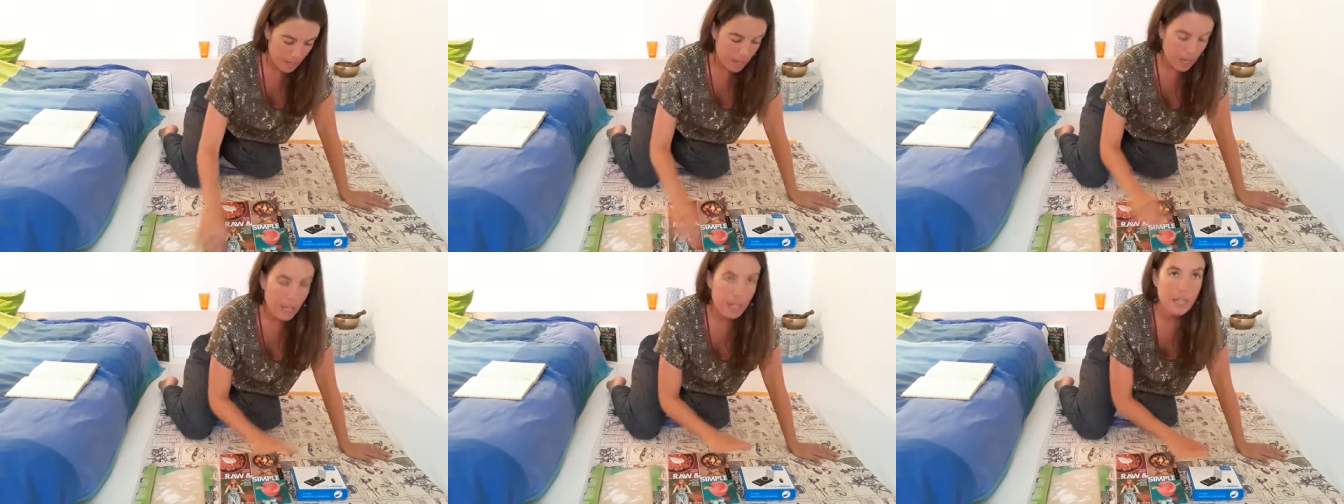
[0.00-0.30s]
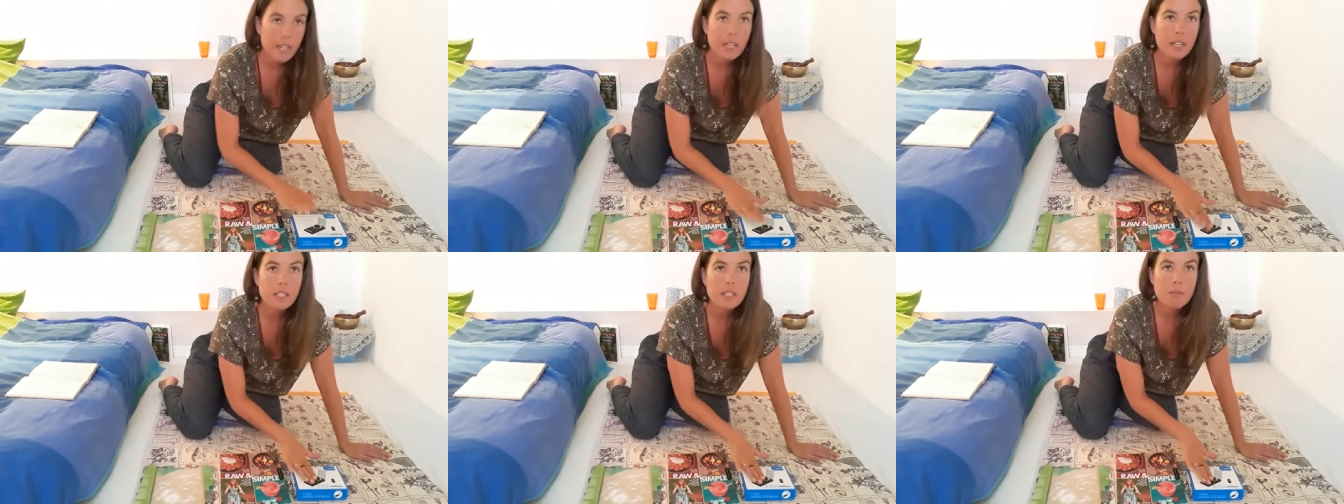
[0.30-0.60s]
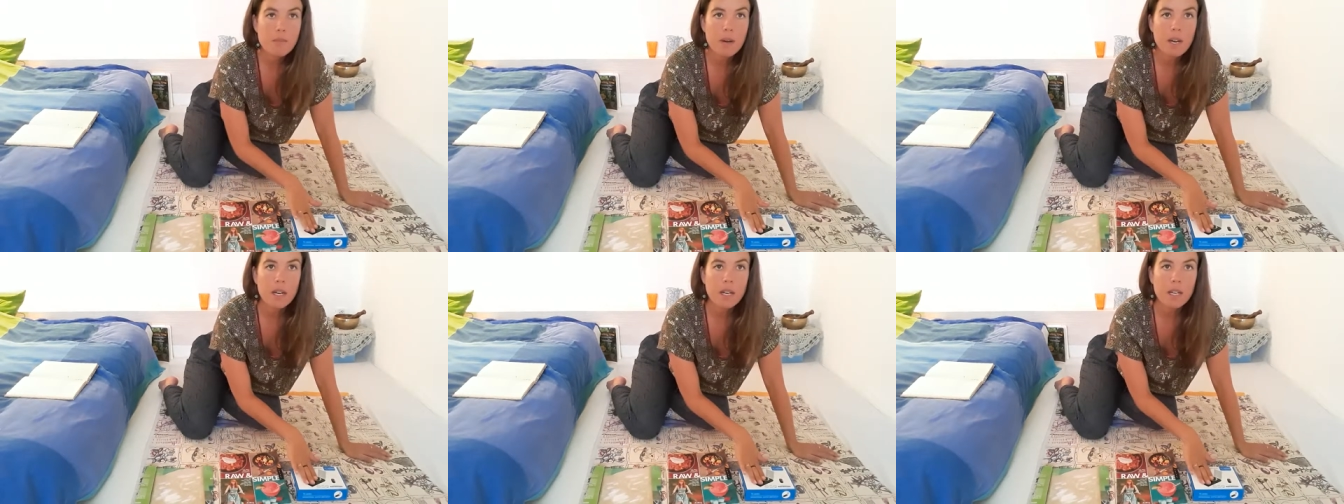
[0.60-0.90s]
and here's
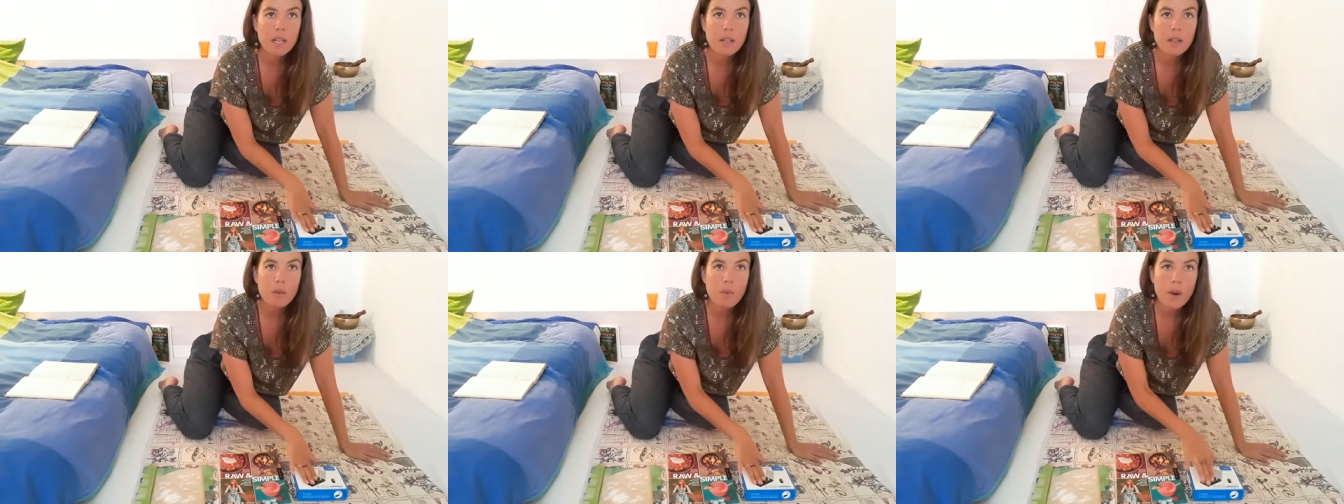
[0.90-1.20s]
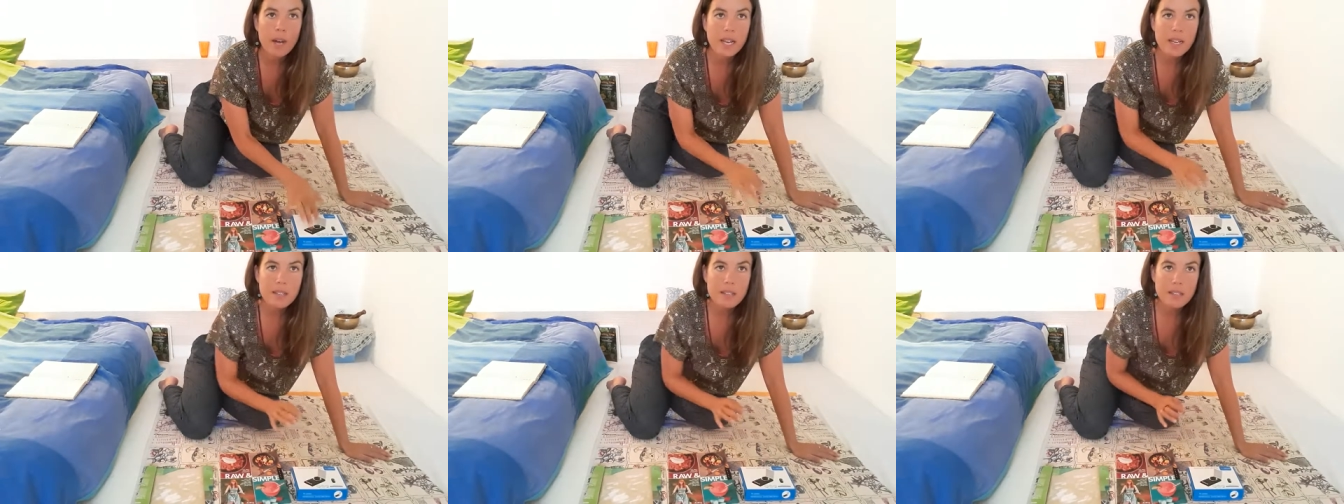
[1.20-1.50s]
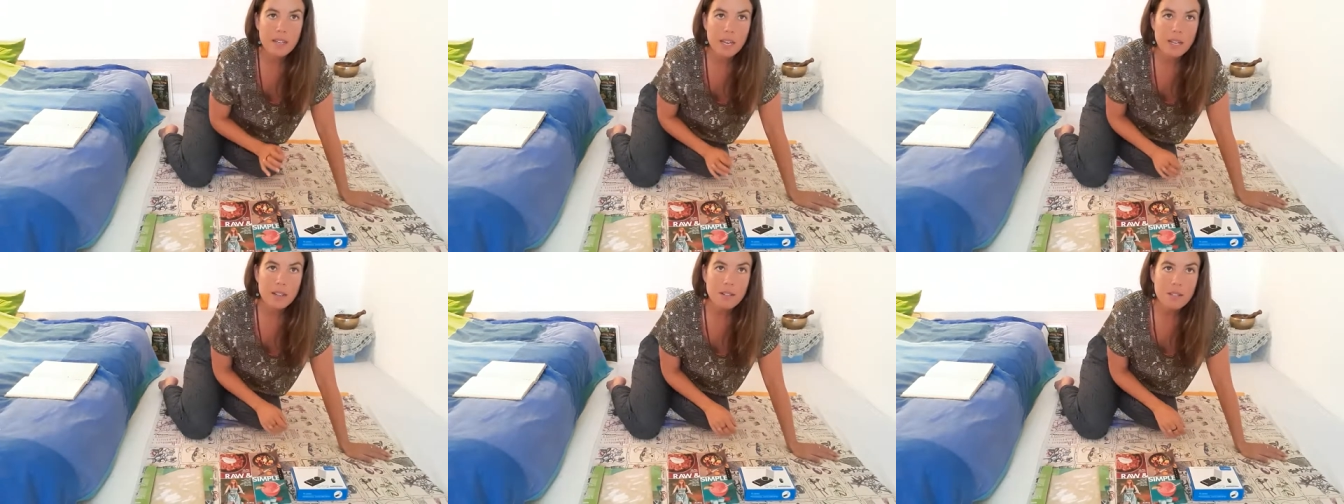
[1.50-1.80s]
my weighing
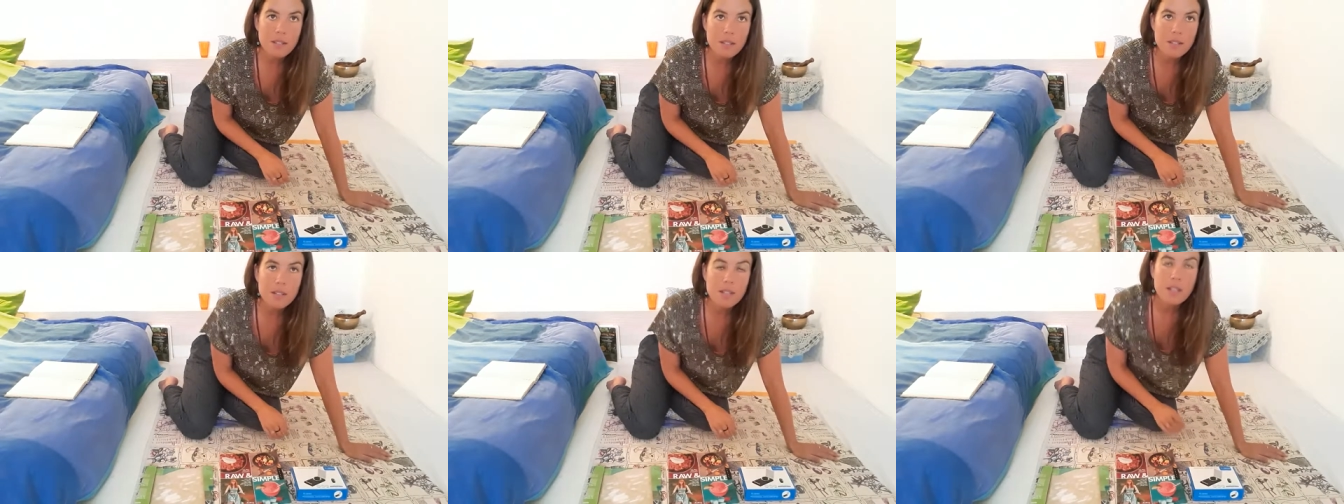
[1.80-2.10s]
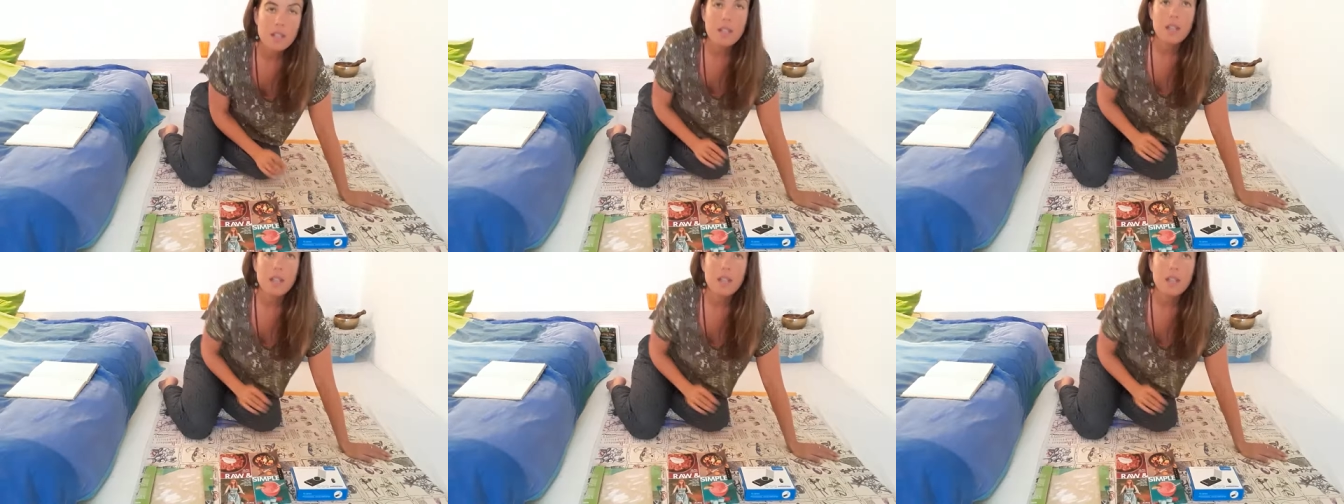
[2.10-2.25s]
scales